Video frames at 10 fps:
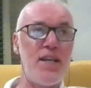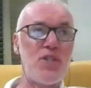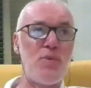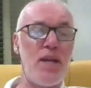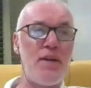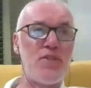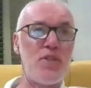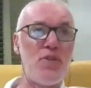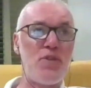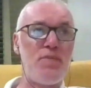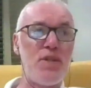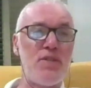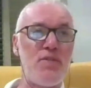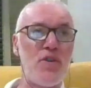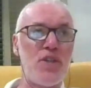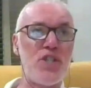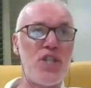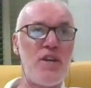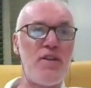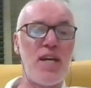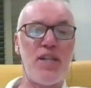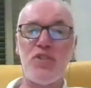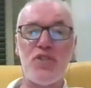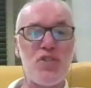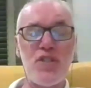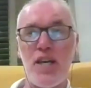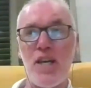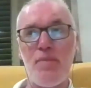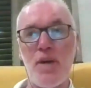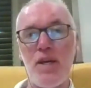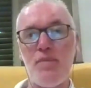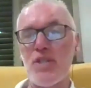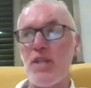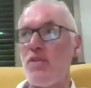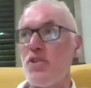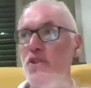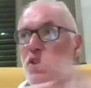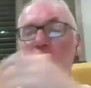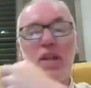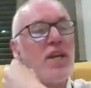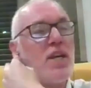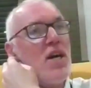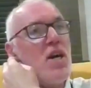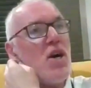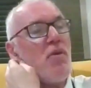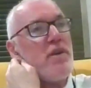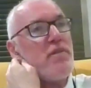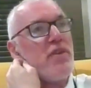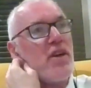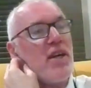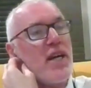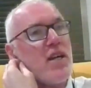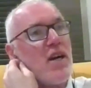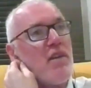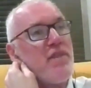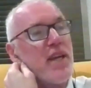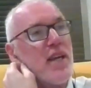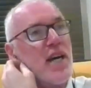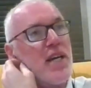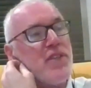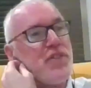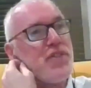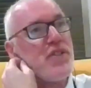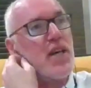so we left another piece of luggage here, and just myself and another colleague went for a coffee and